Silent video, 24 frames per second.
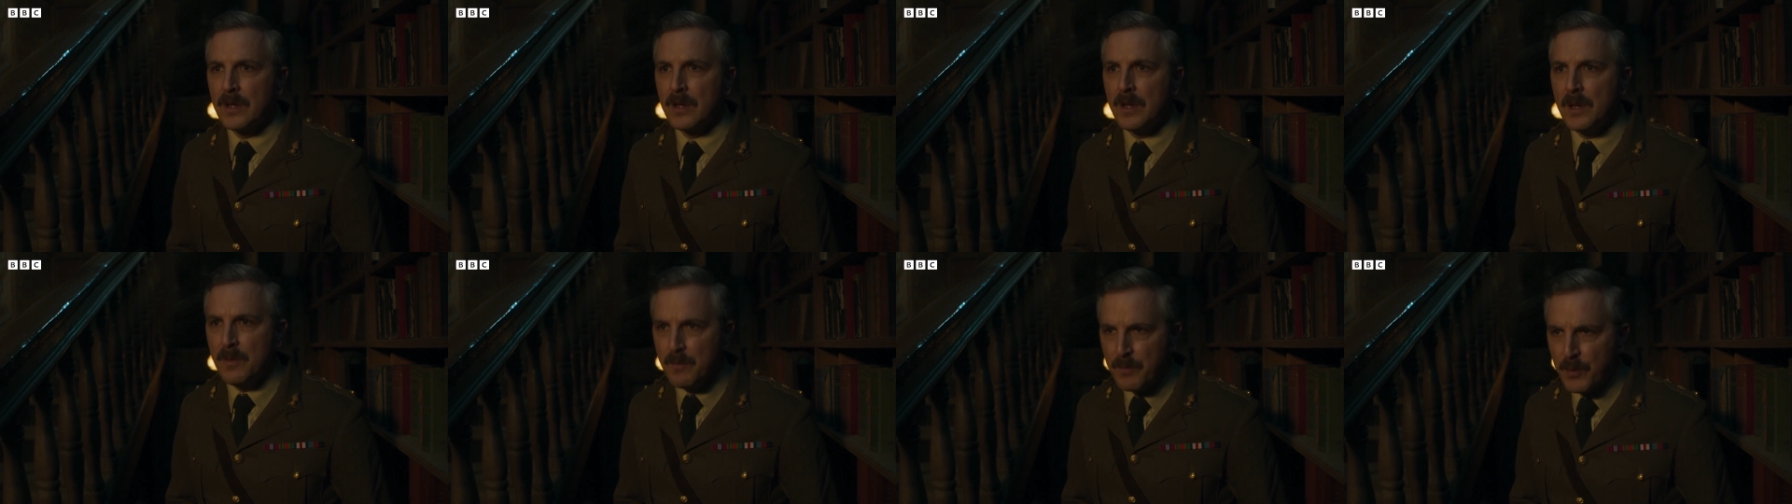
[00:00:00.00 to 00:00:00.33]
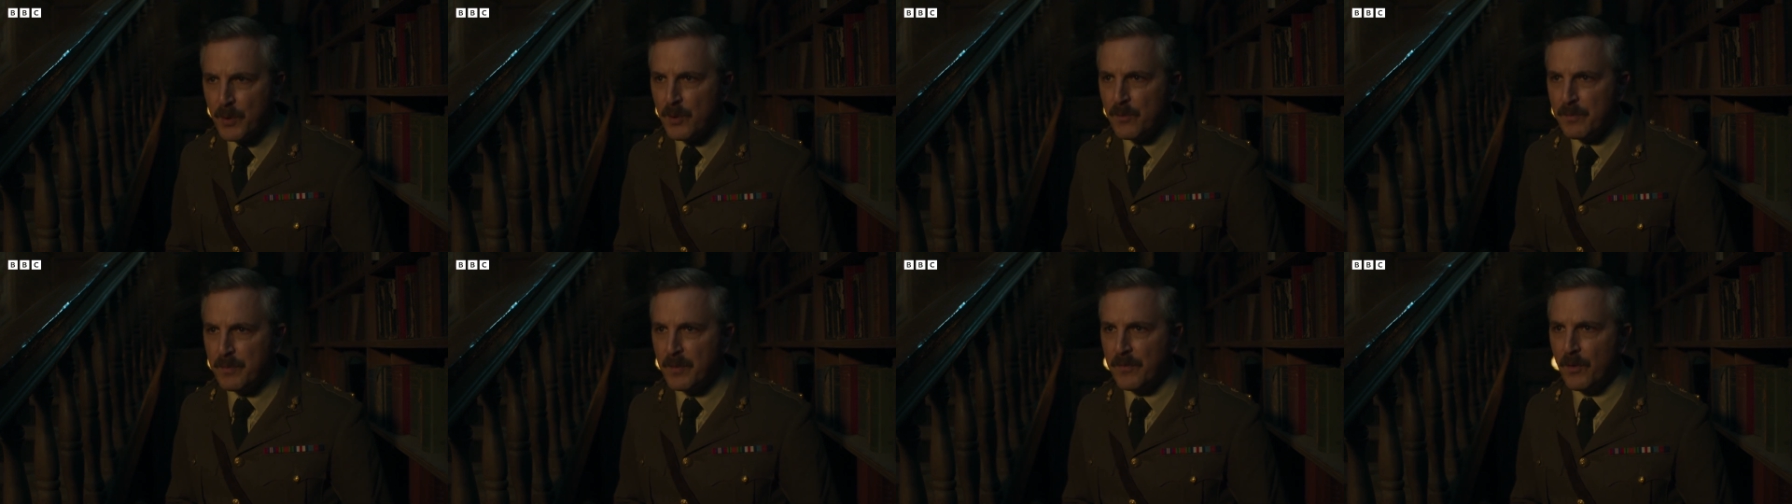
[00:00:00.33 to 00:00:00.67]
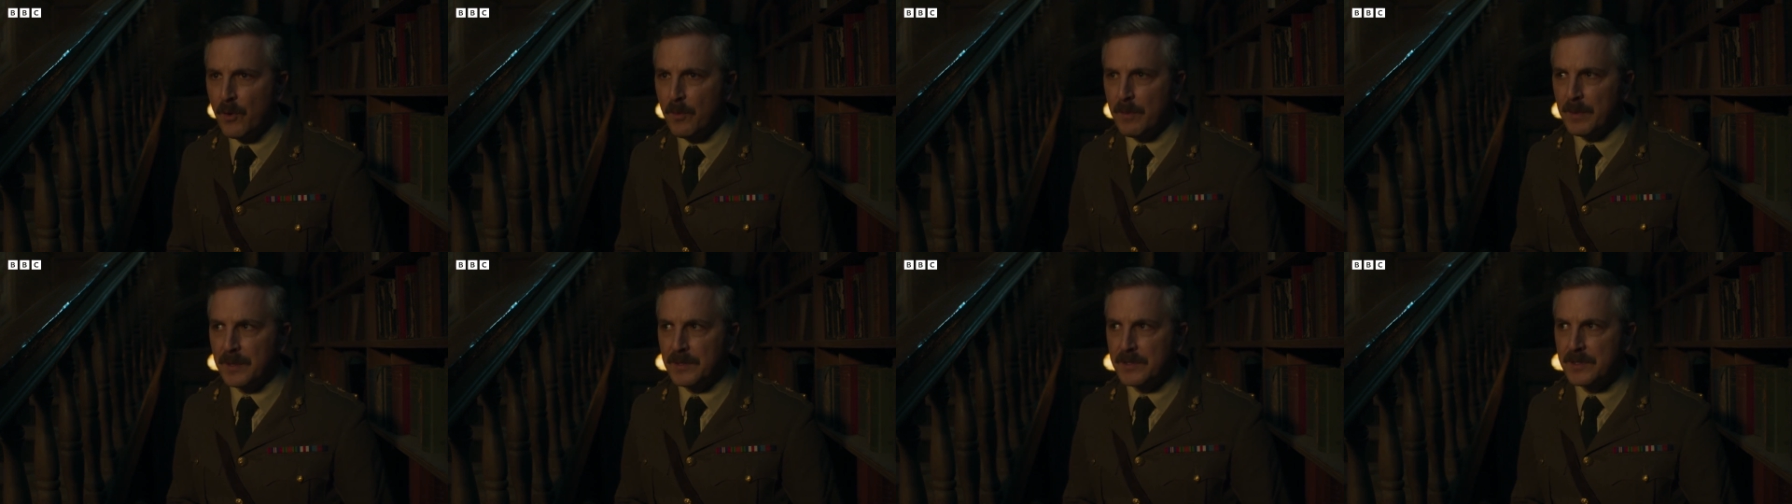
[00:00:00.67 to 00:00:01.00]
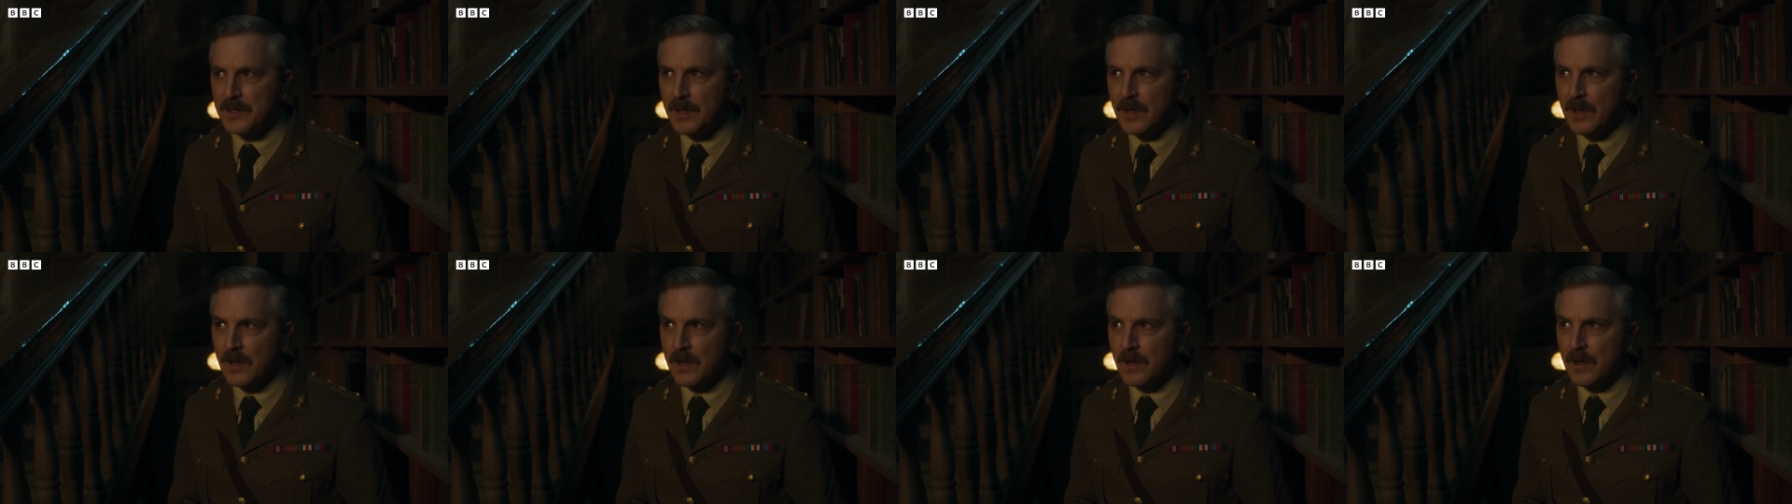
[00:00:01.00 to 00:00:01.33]
Improve
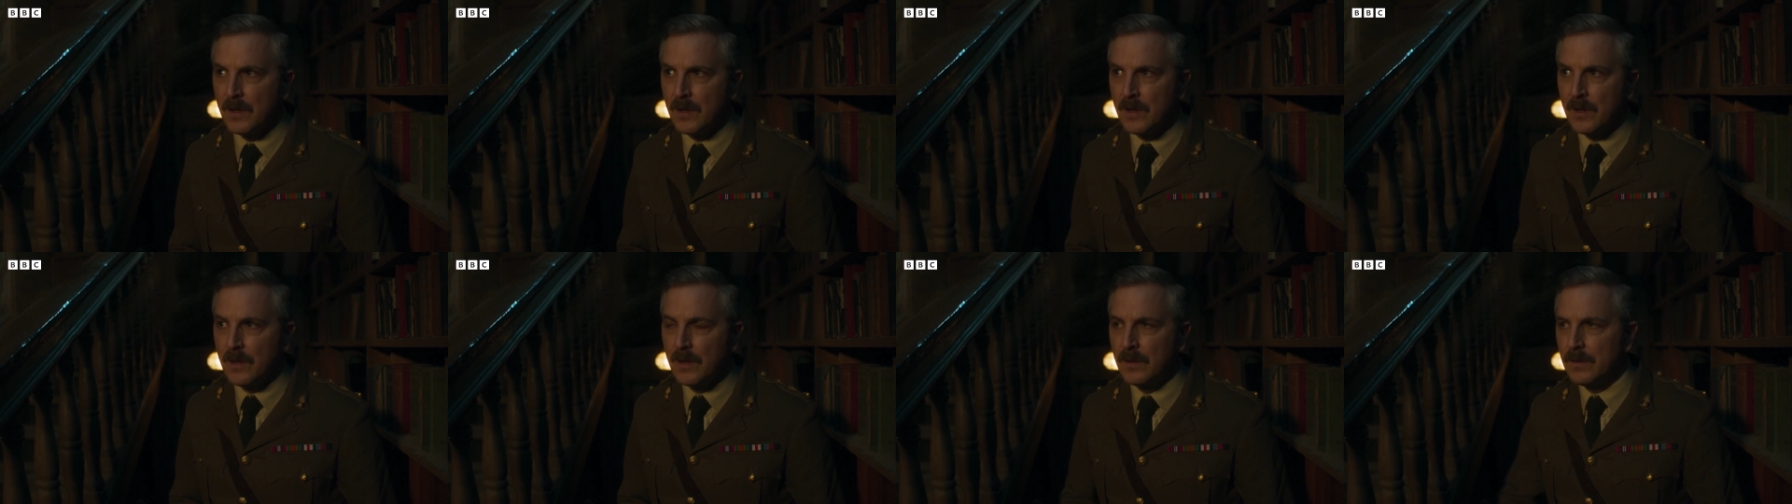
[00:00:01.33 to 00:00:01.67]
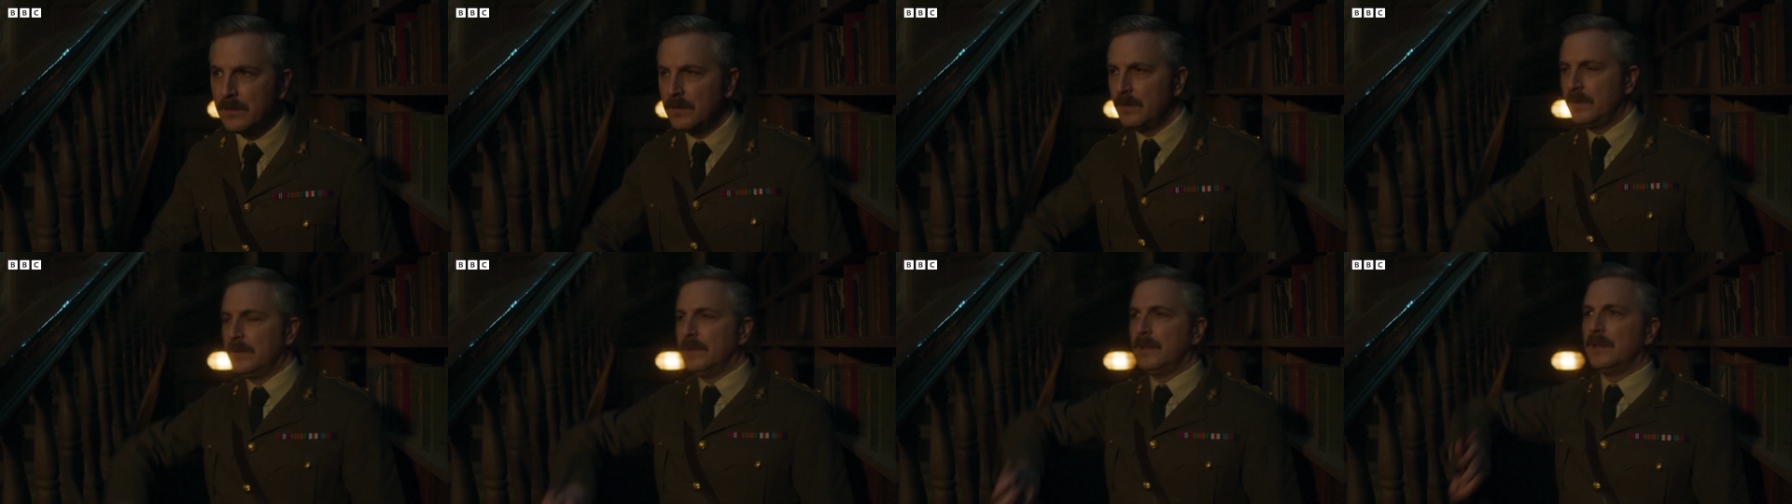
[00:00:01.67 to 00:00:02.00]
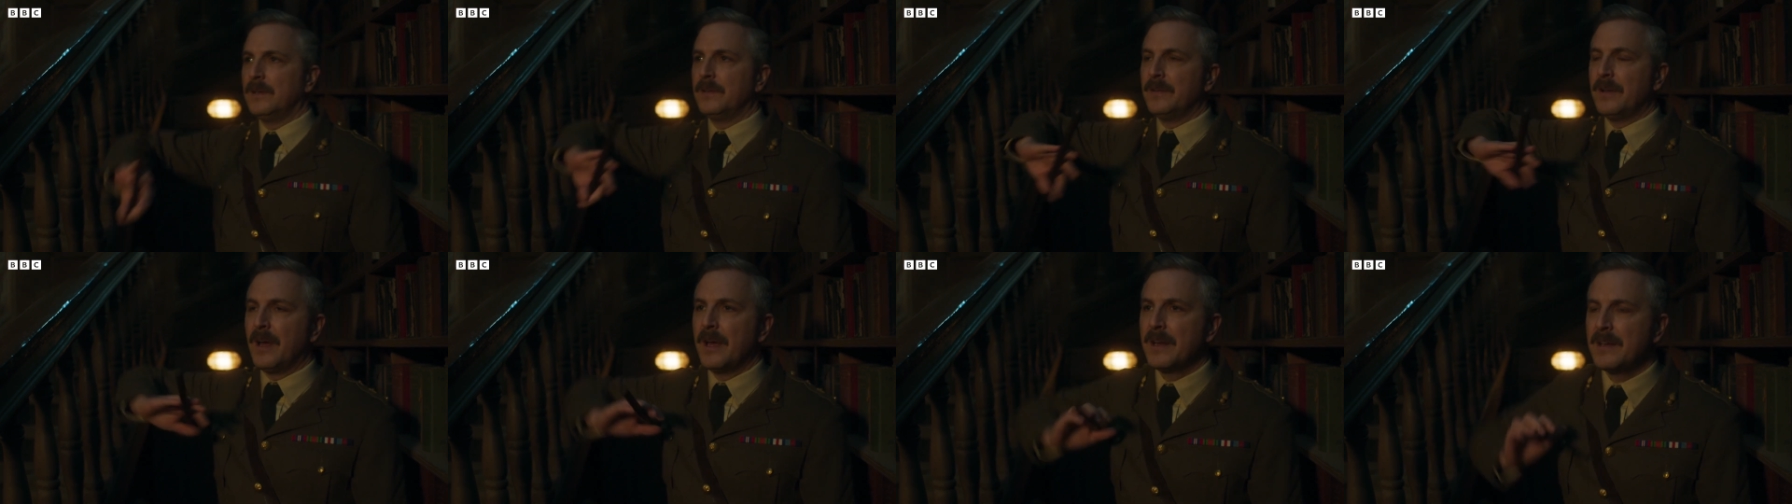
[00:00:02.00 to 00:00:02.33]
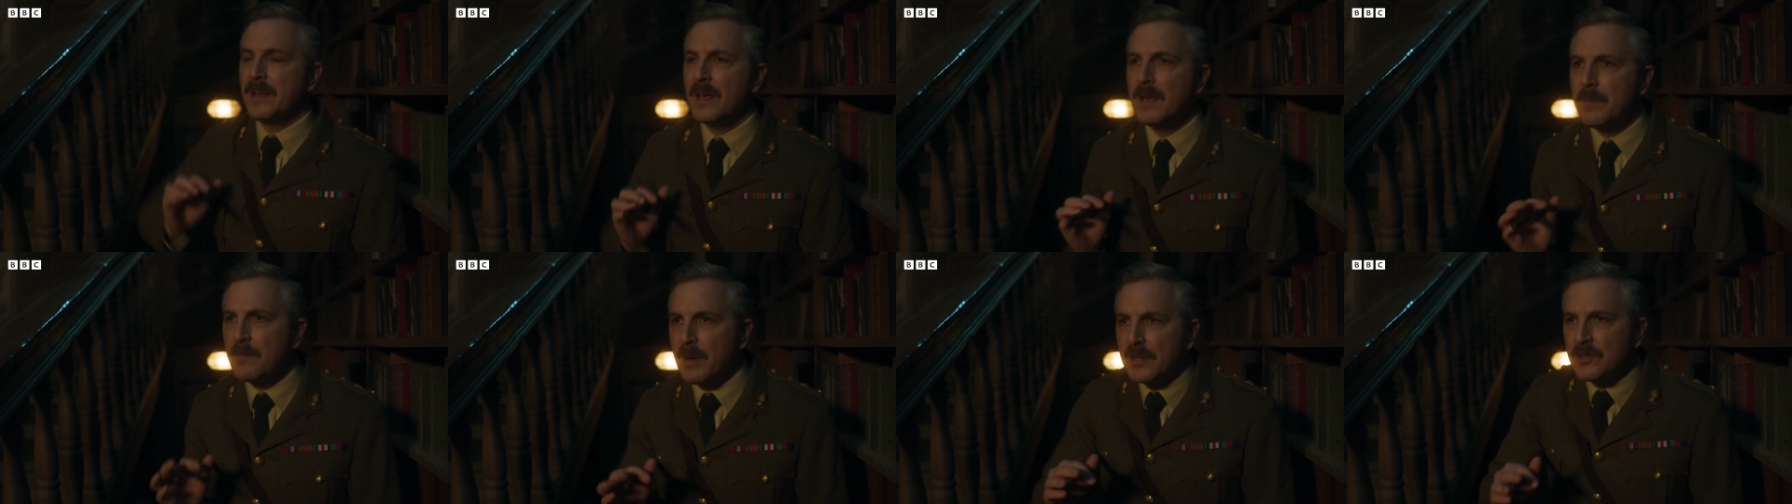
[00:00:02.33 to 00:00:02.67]
performance. Little light
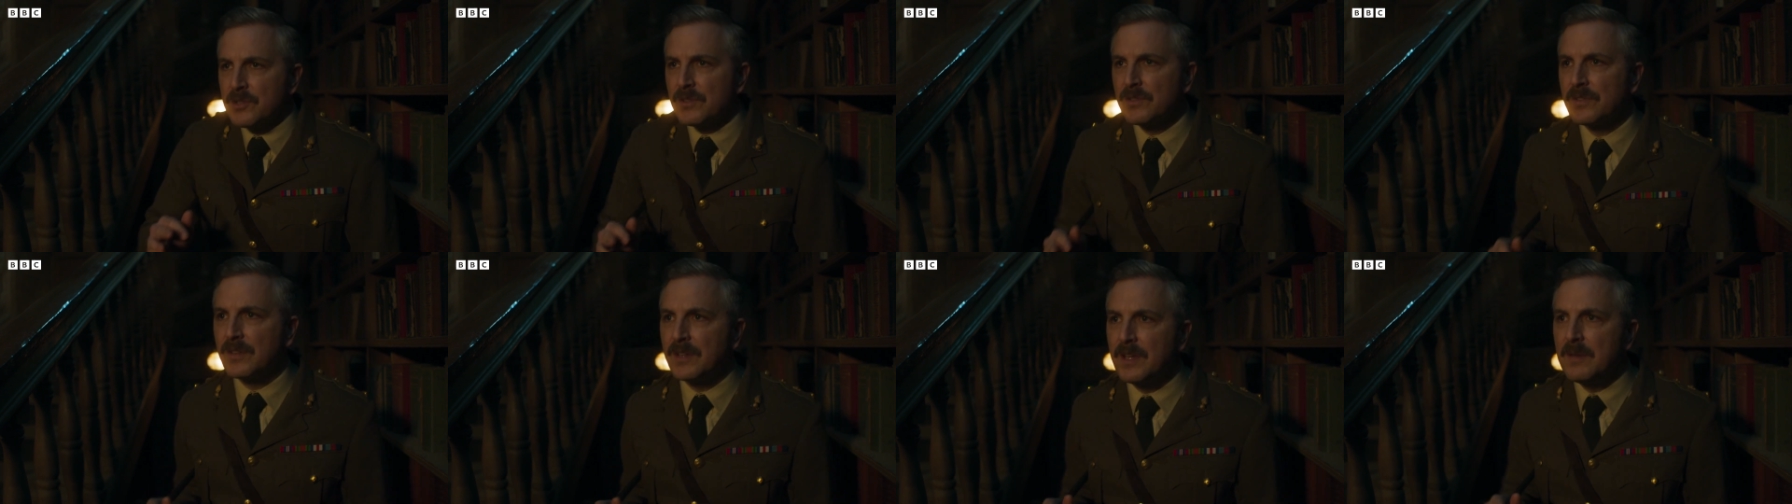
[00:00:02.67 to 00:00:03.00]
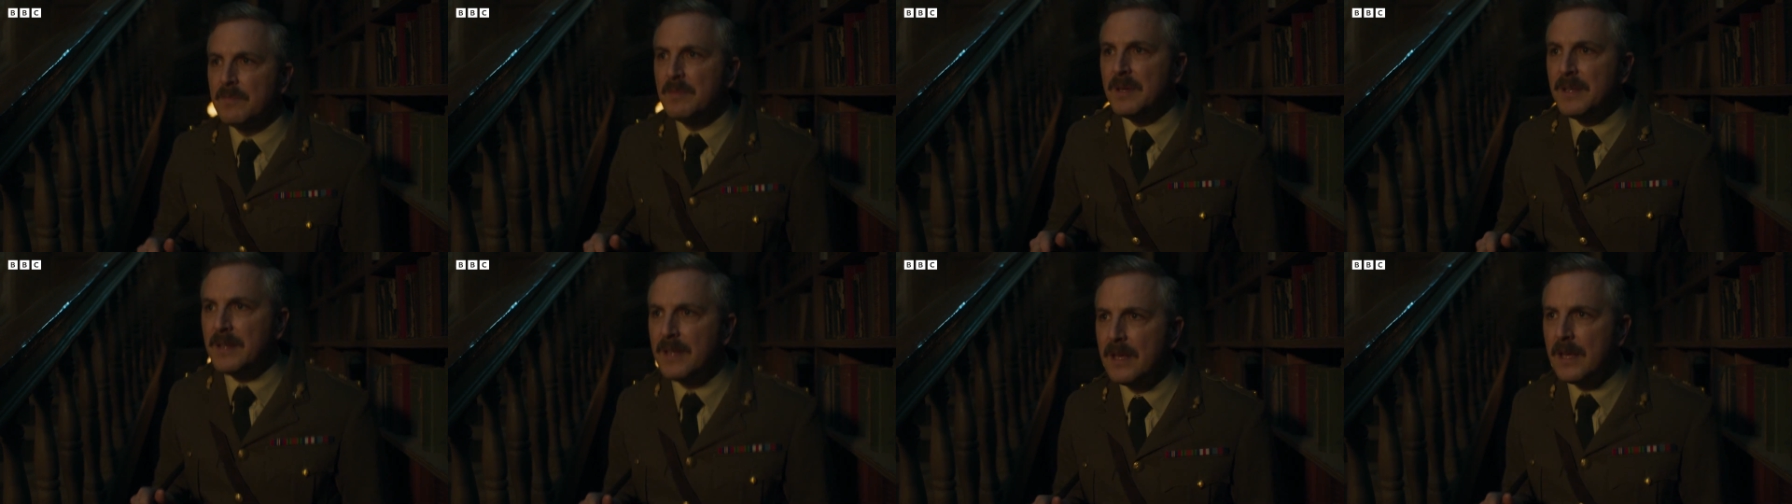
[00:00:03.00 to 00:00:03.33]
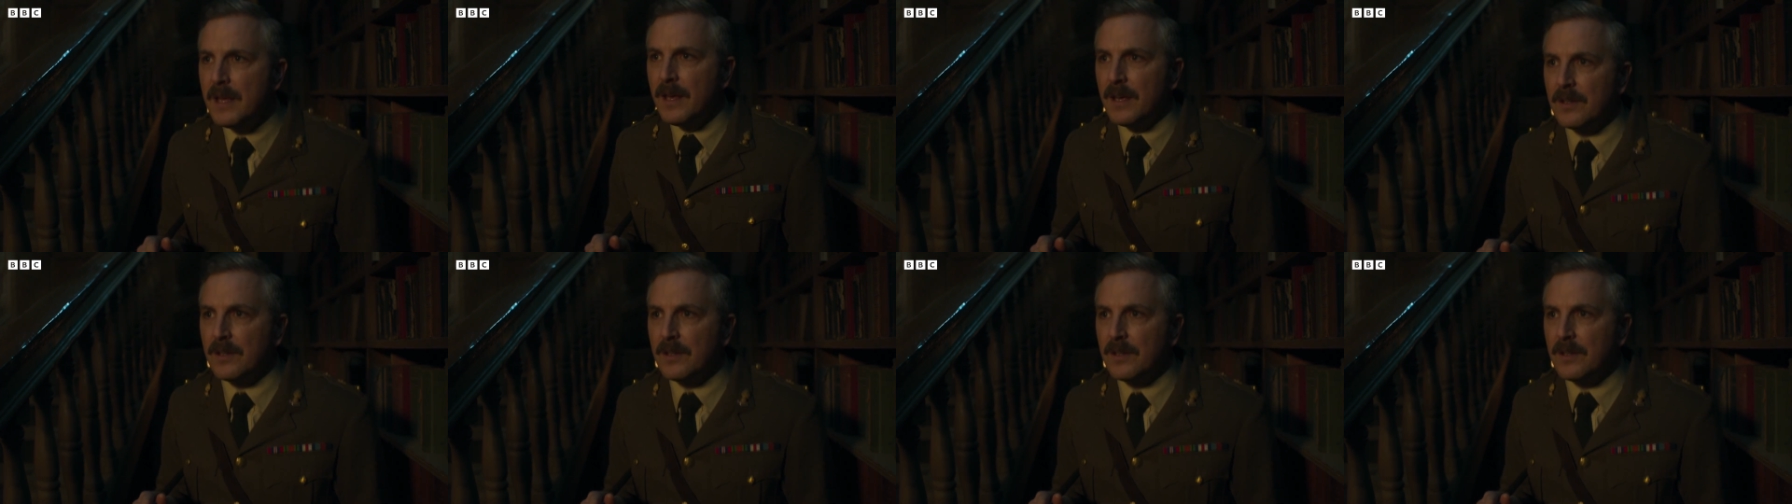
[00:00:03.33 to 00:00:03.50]
air might just give me the